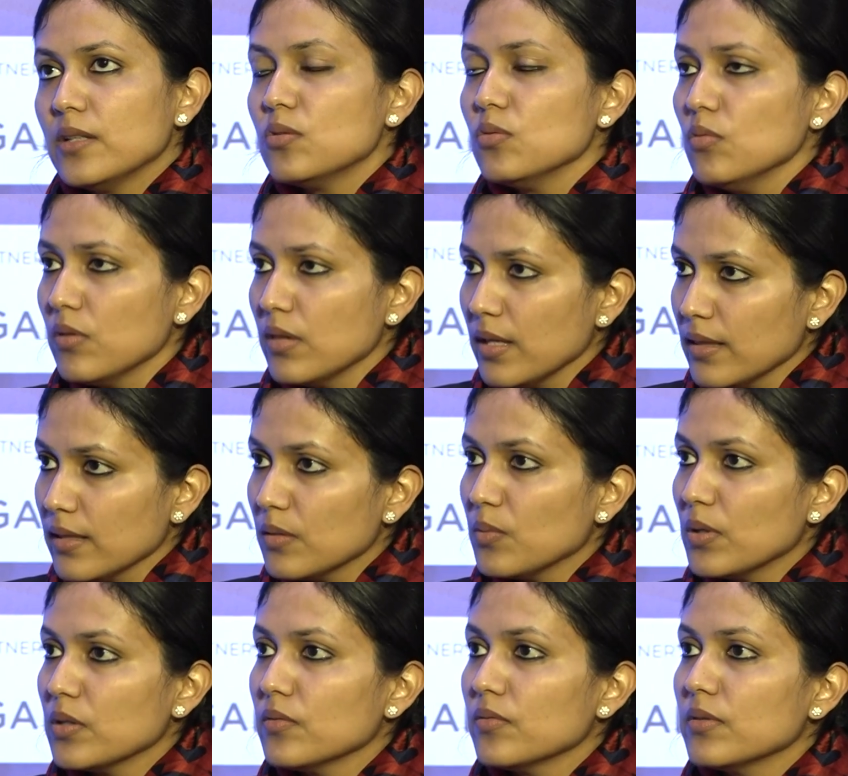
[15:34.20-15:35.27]
do think that
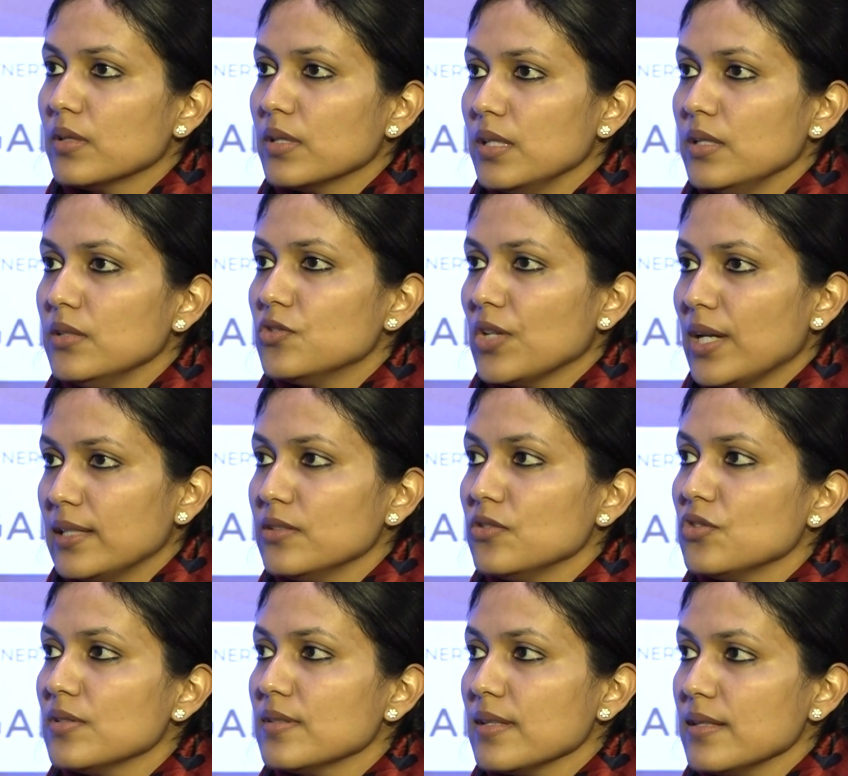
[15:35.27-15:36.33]
one of the key
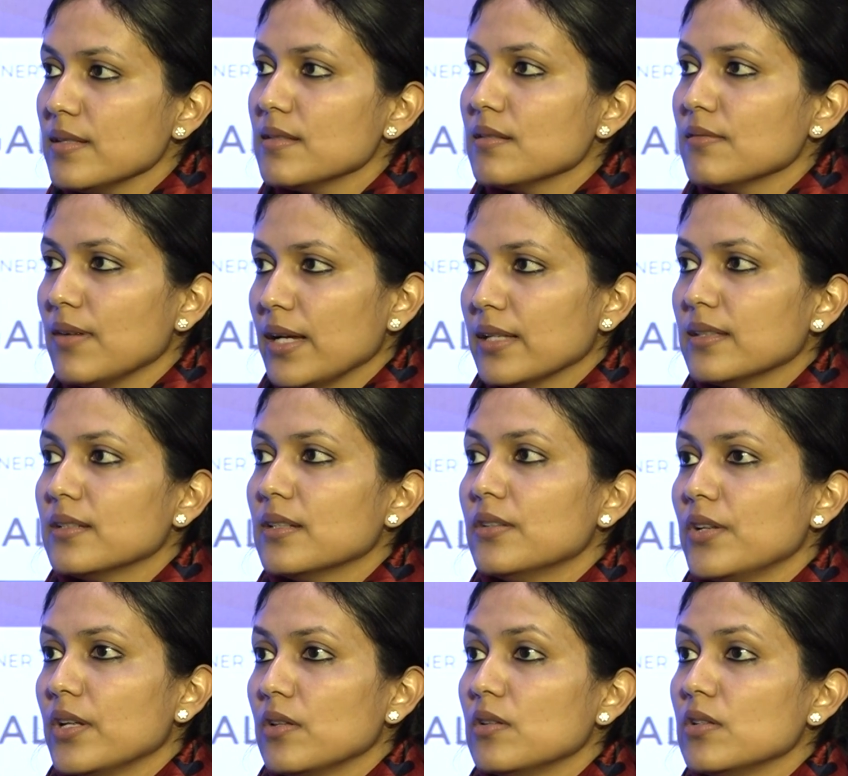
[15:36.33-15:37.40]
challenges is the fact that
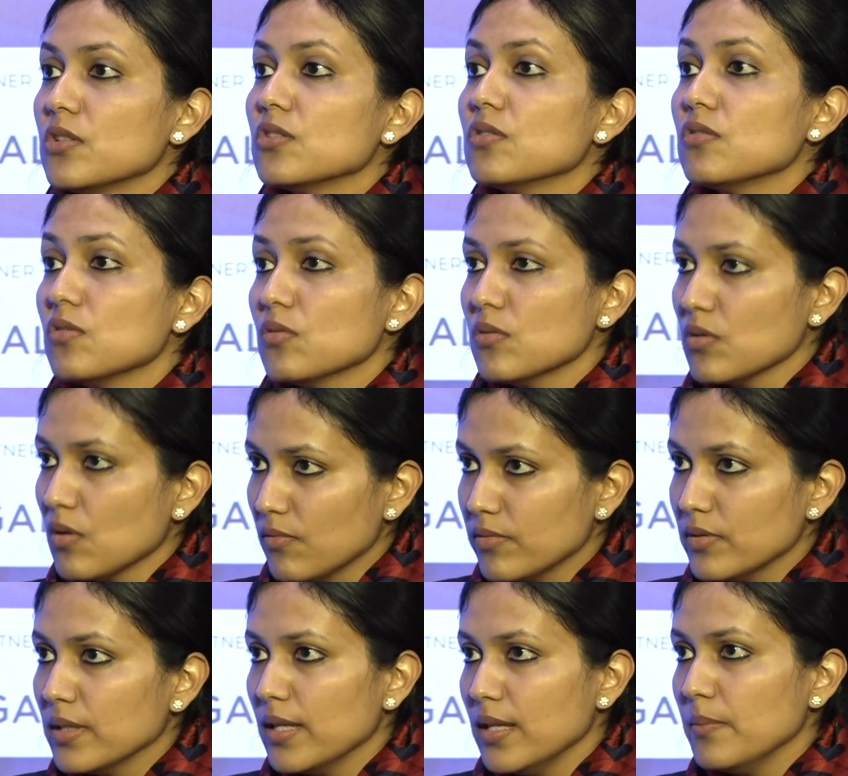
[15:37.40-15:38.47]
our regulations don't
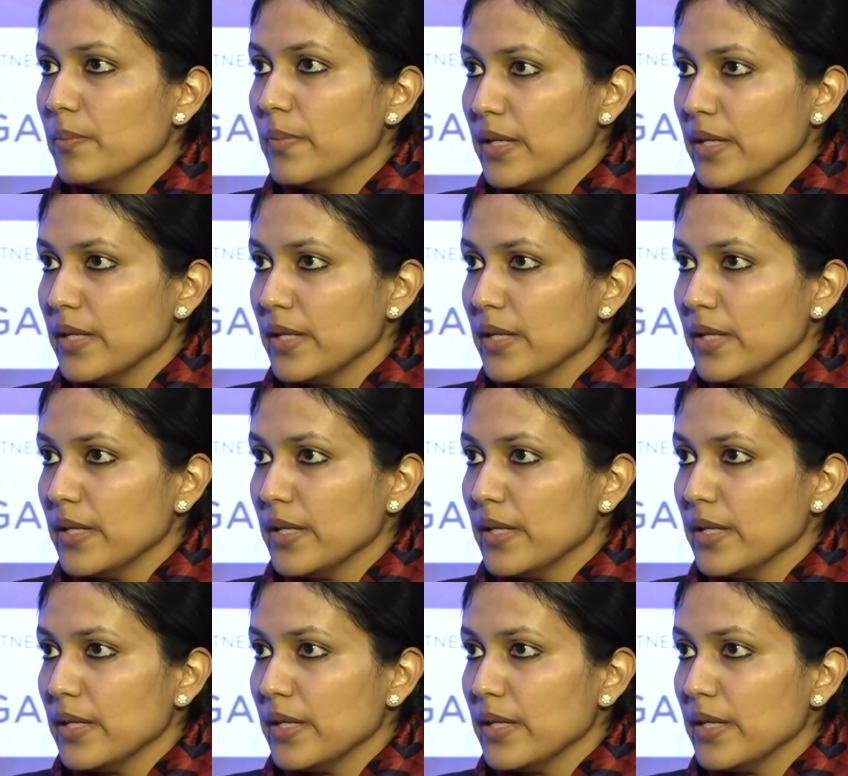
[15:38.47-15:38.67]
often keep